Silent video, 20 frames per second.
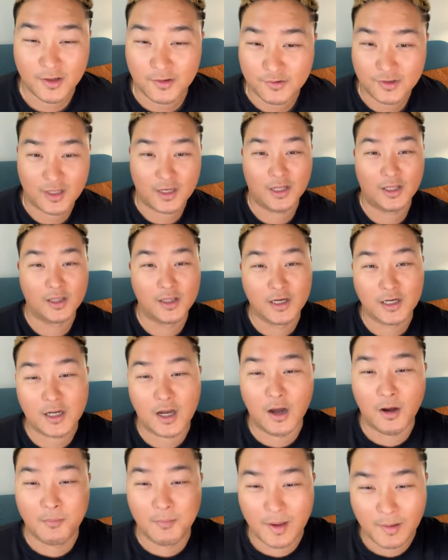He's going to
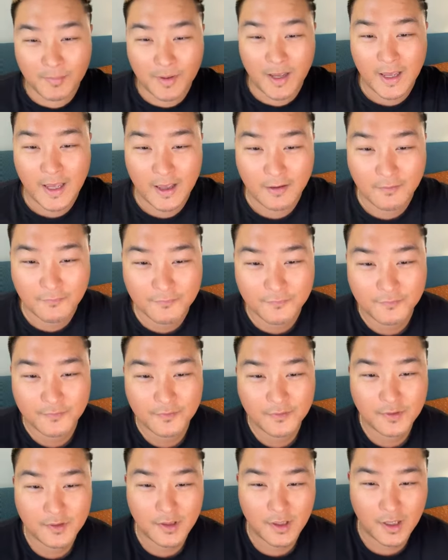look on my behalf.
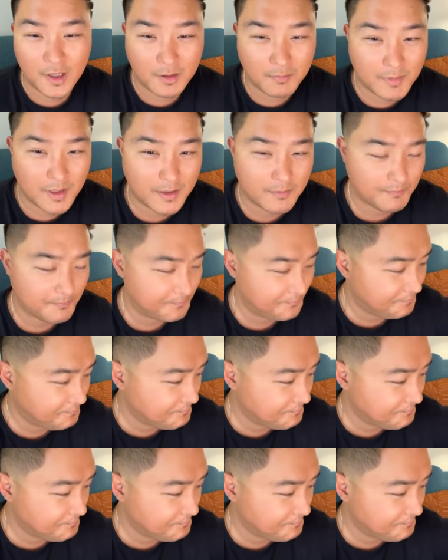Amen.